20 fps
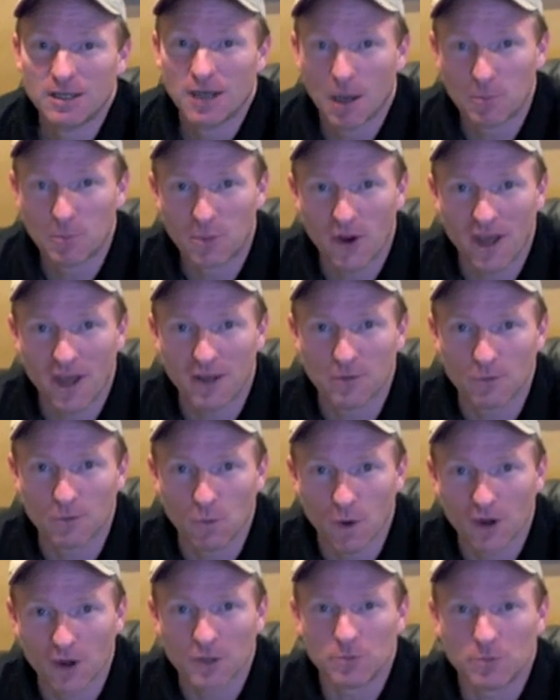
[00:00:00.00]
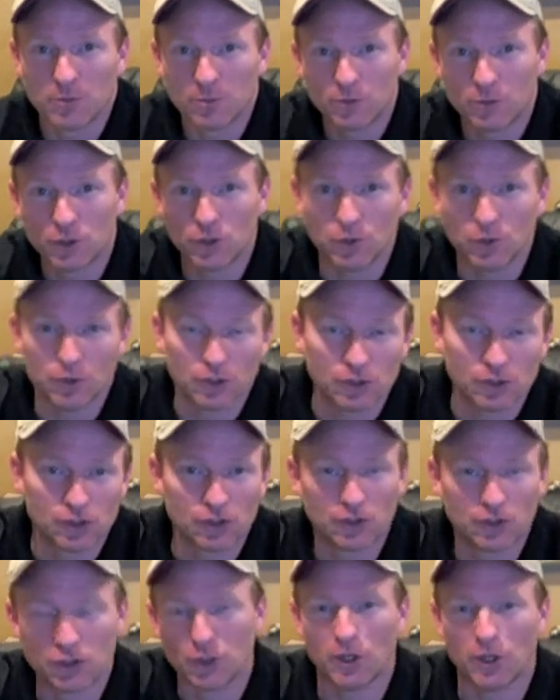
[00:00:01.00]
I'm Brent. Welcome to the
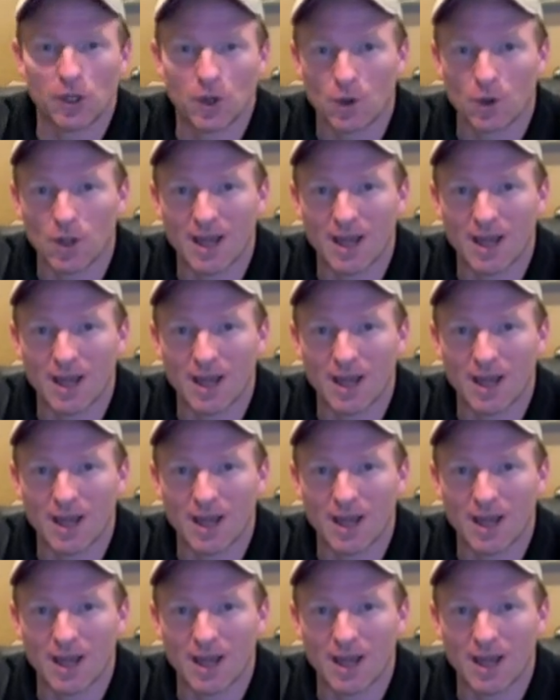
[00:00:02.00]
studio